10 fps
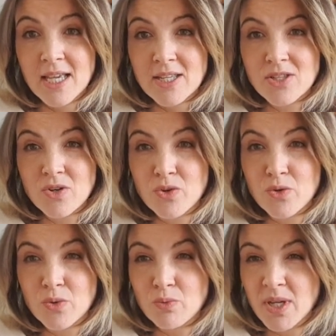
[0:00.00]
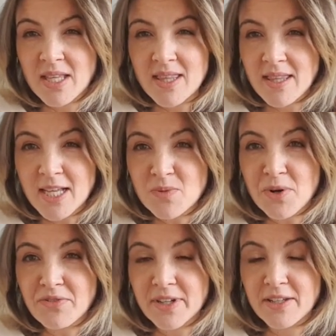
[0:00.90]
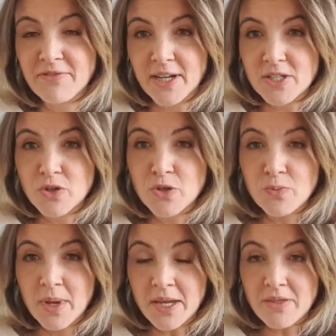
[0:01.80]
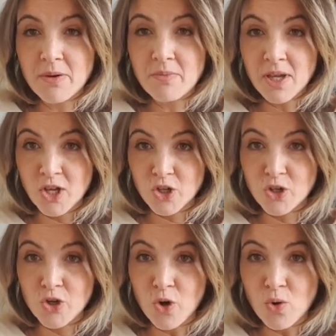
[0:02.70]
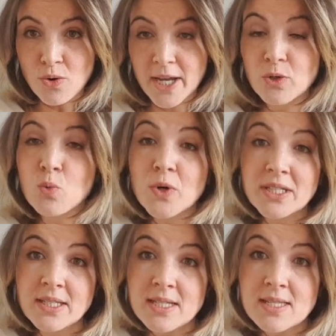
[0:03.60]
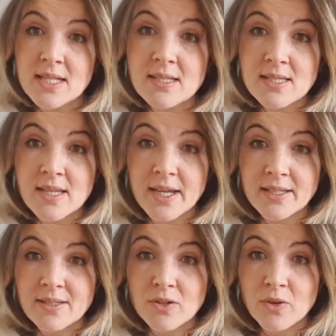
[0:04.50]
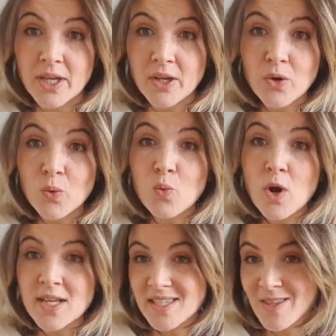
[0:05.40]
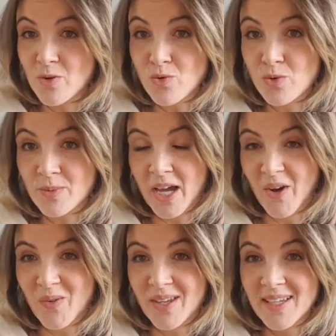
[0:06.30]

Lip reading: So that's perfectly fine. So you make them go and witness and state, okay, what is in the room now?